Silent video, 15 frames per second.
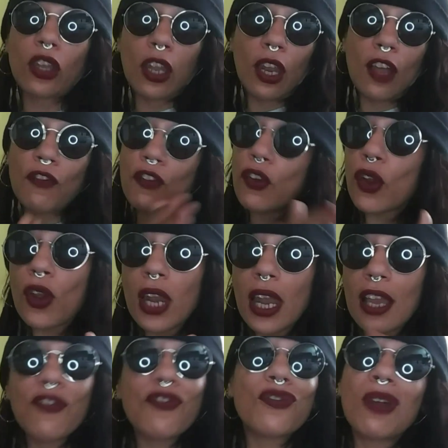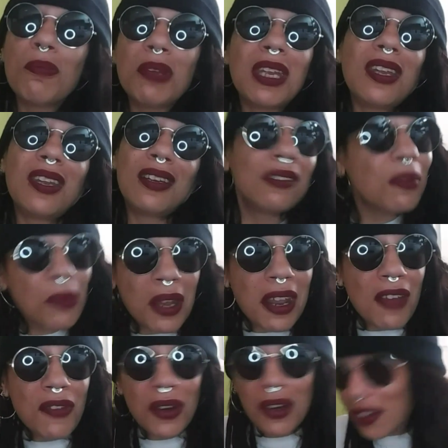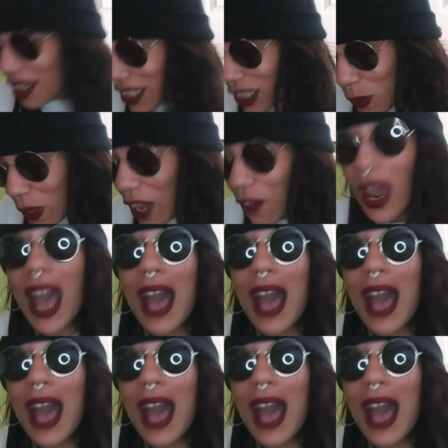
the love of her life, Reb Keane. Whatever, it's whatever.